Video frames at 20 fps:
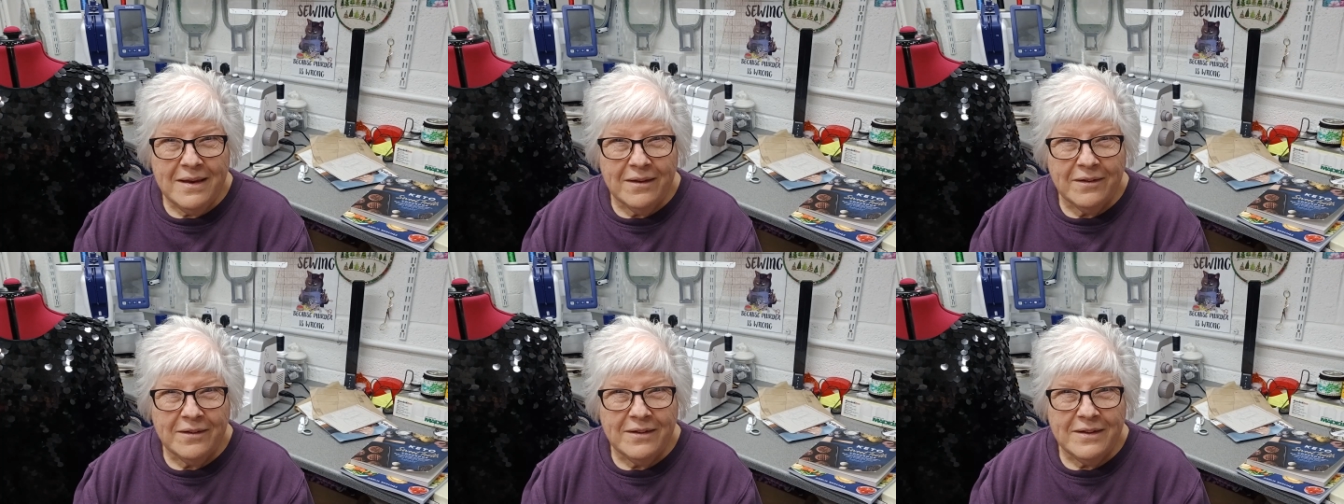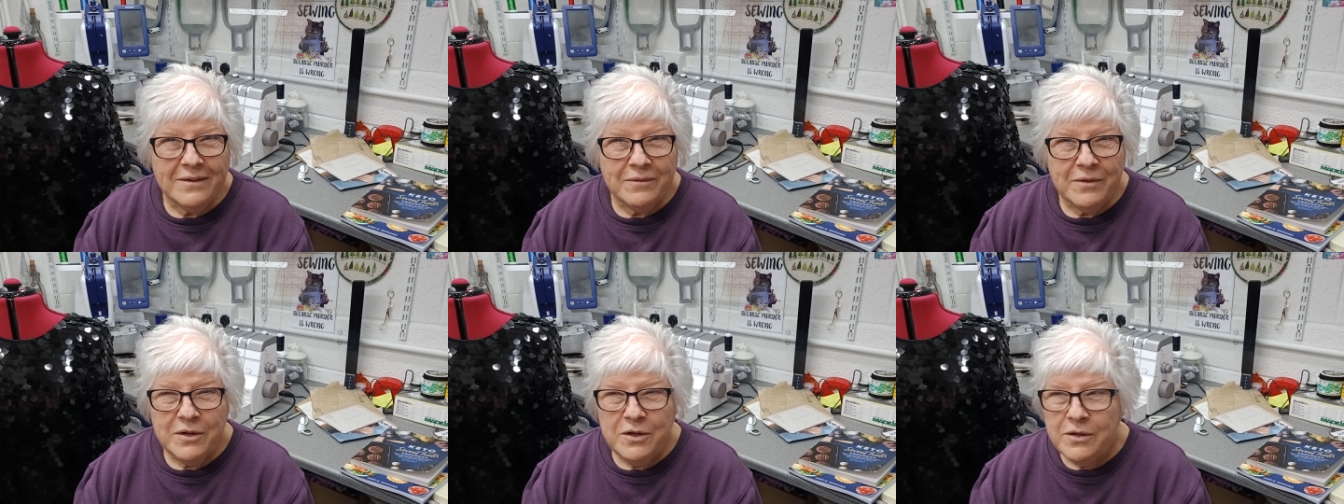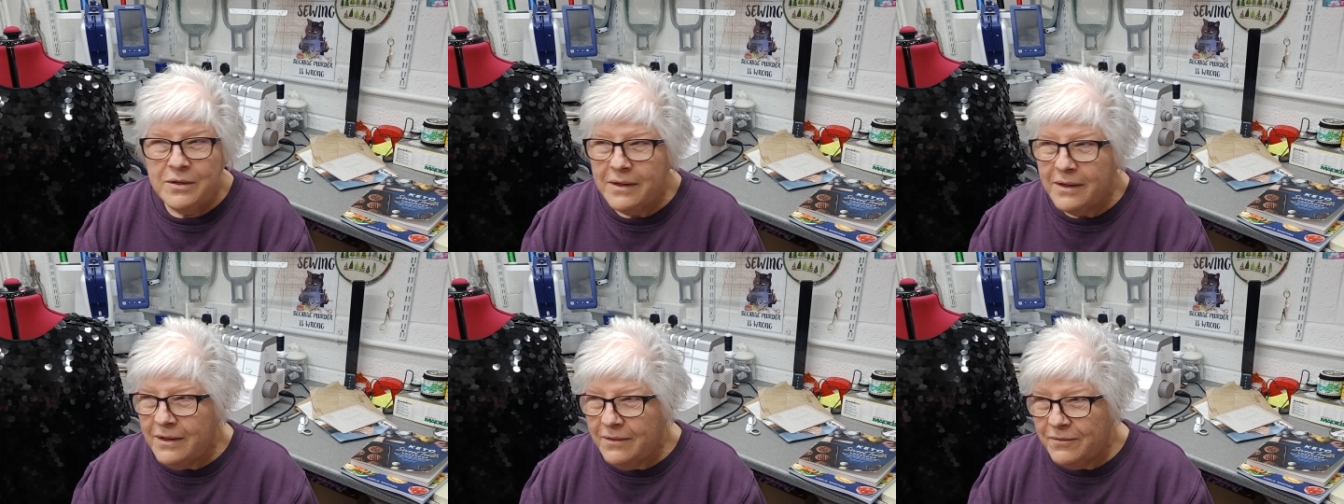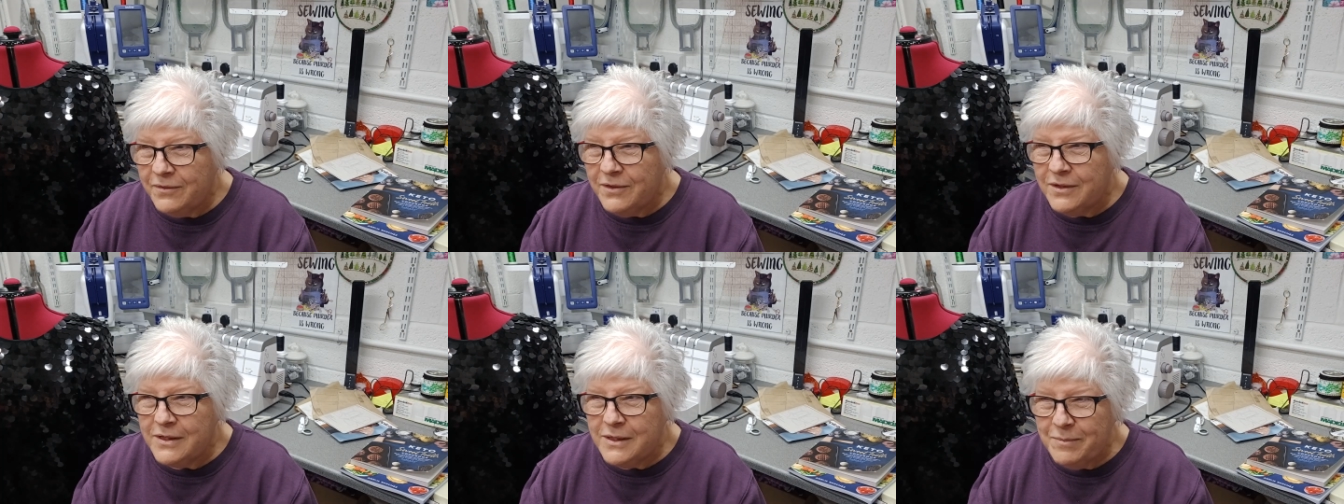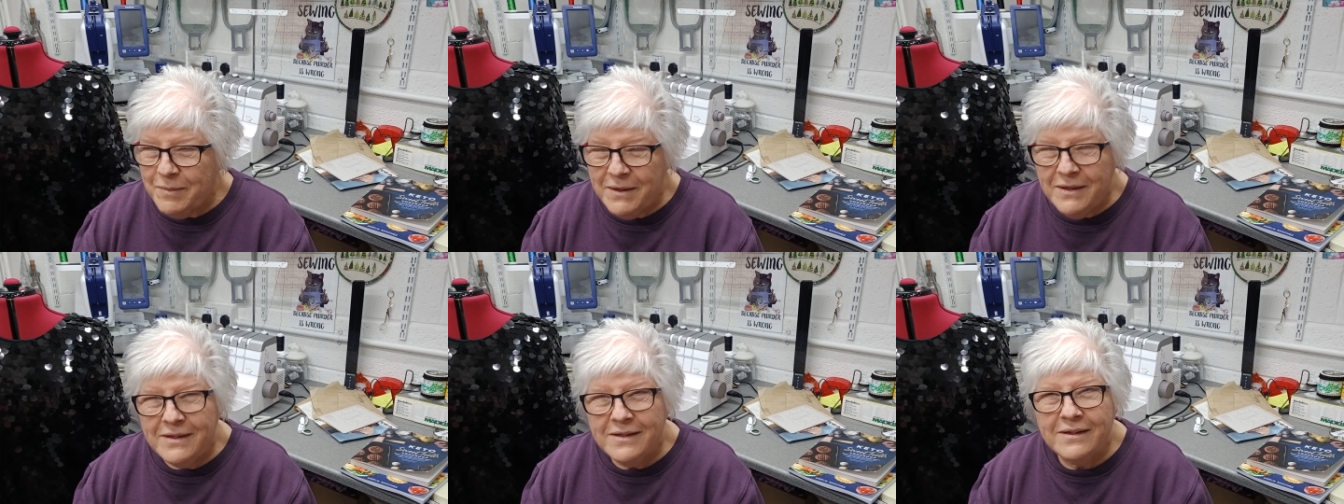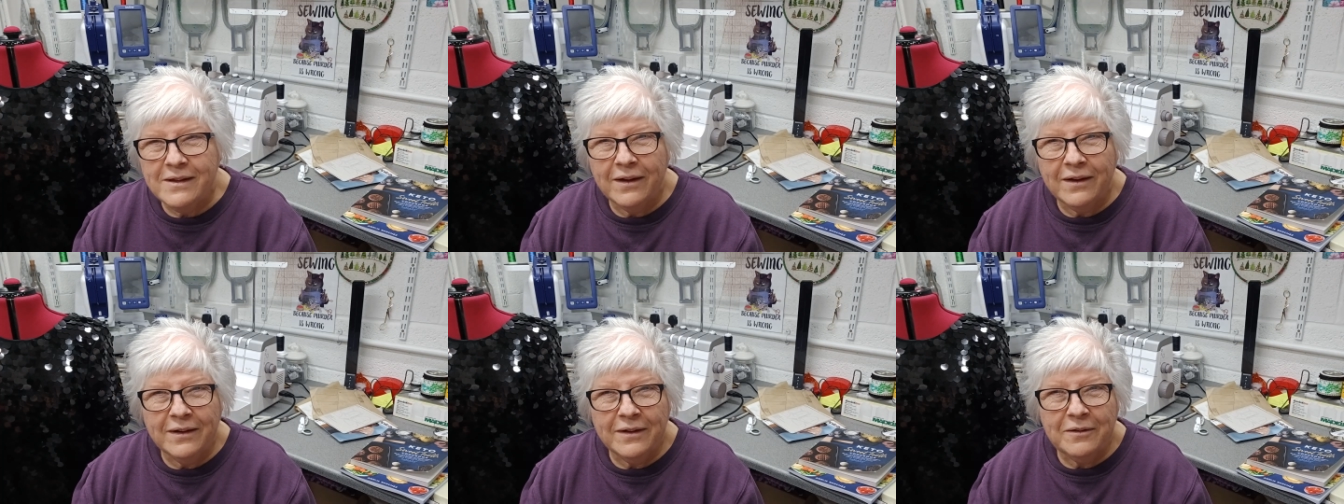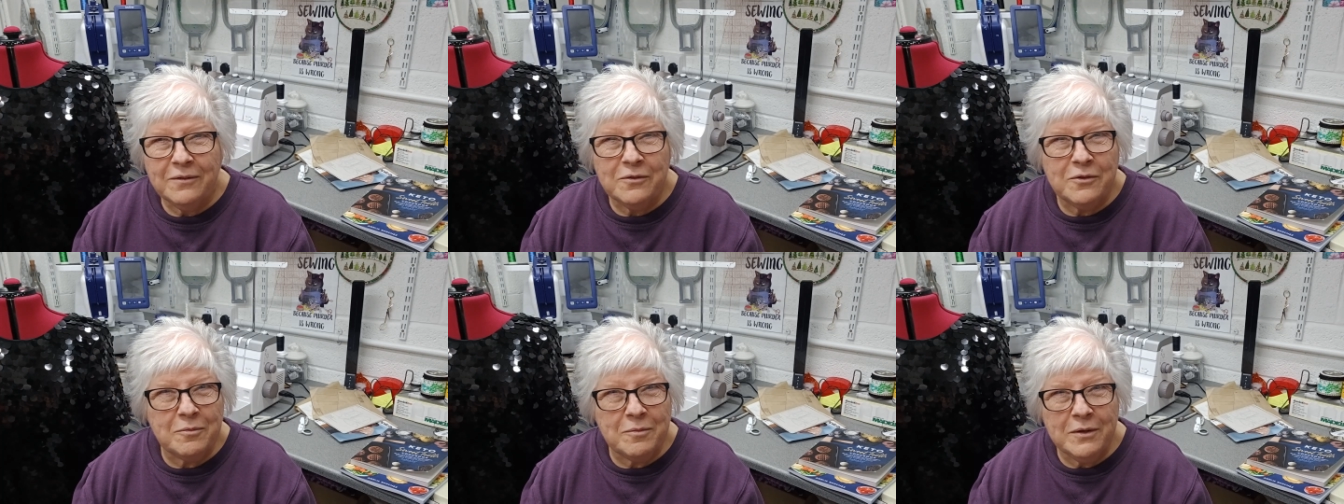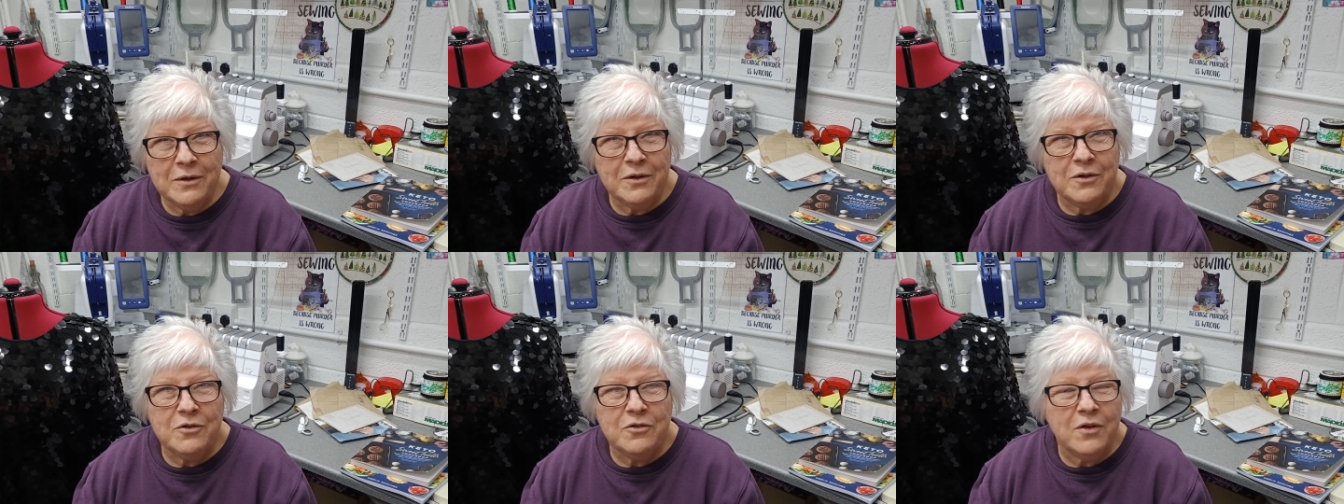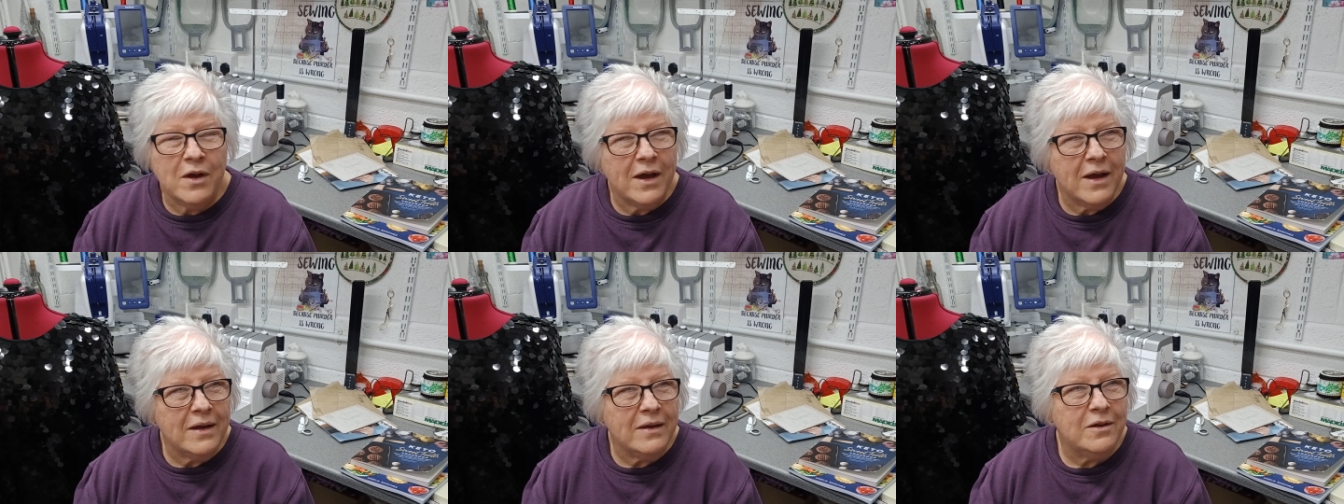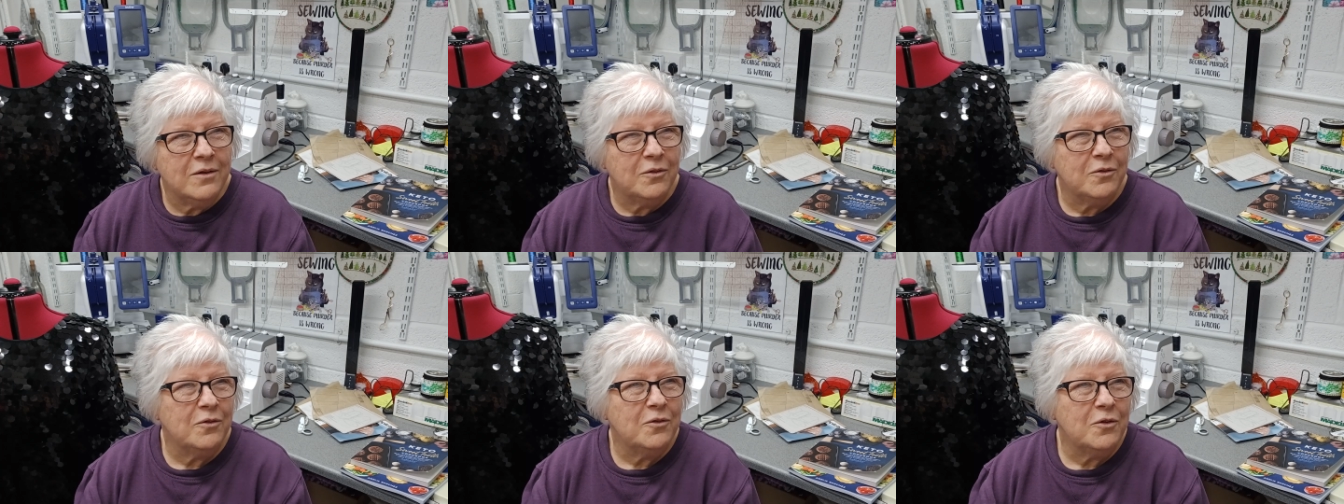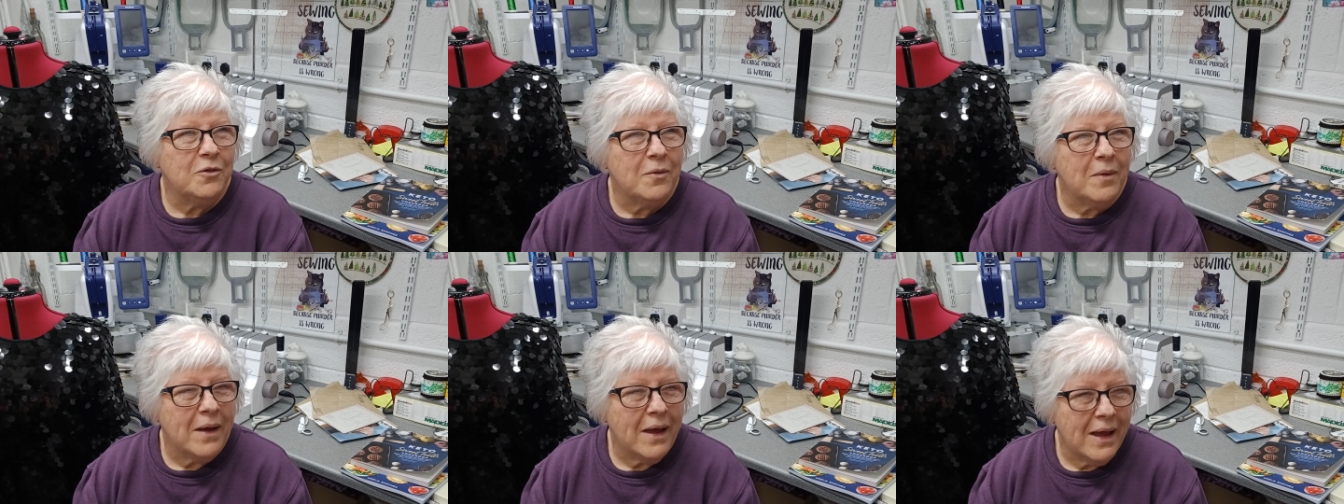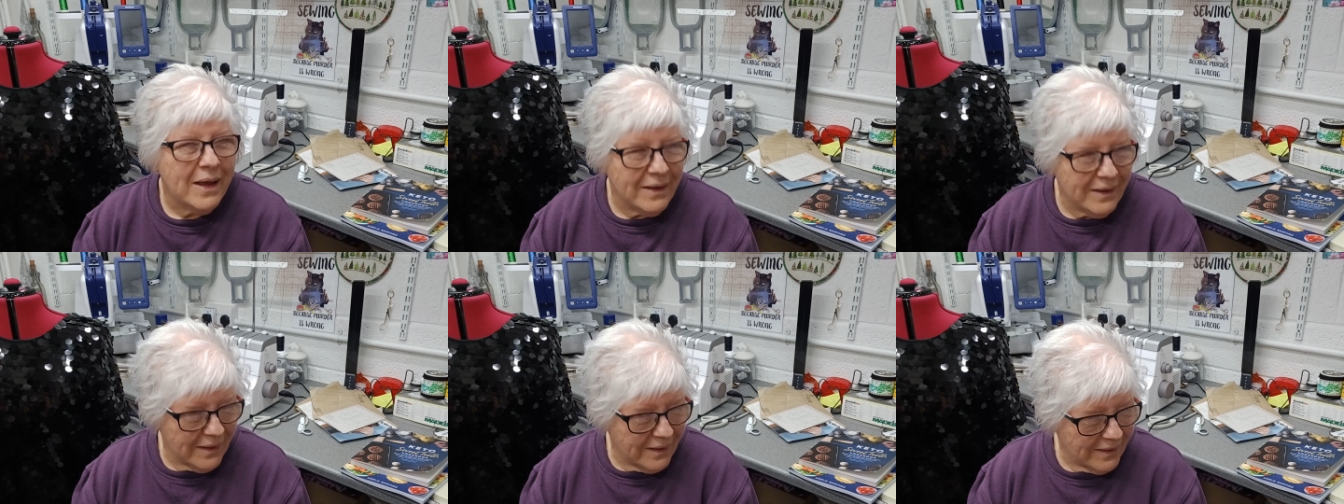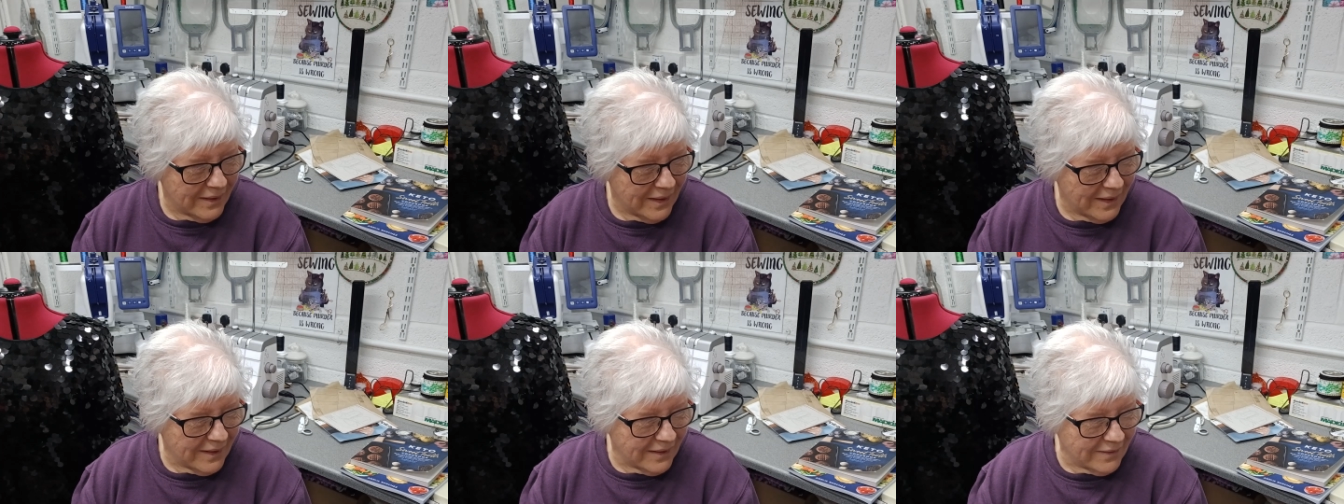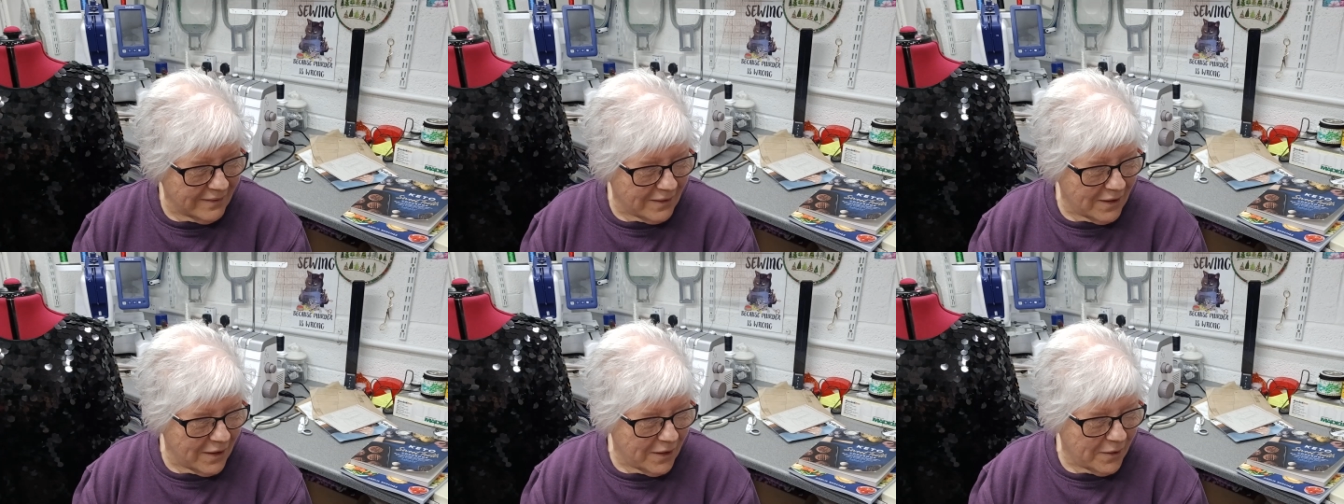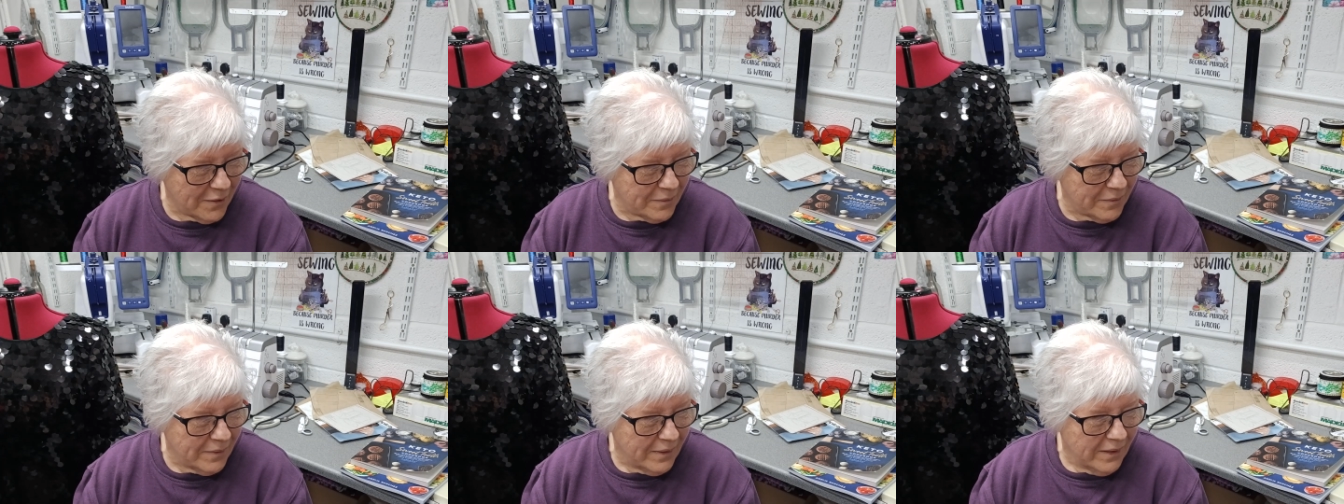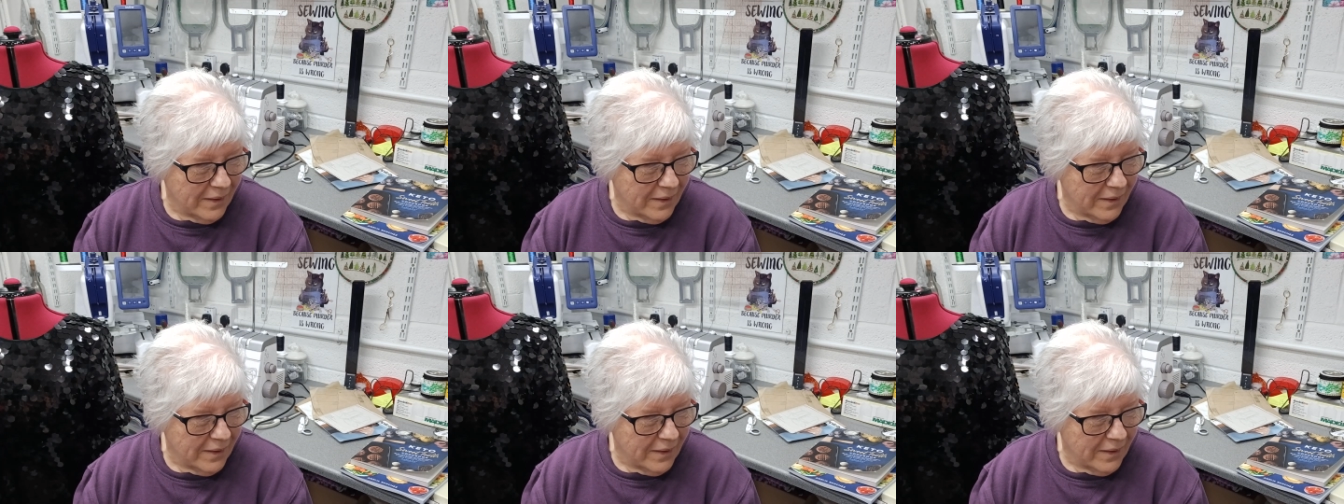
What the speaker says: And when you set it for the spin cycle, spin and drain, it doesn't do anything. So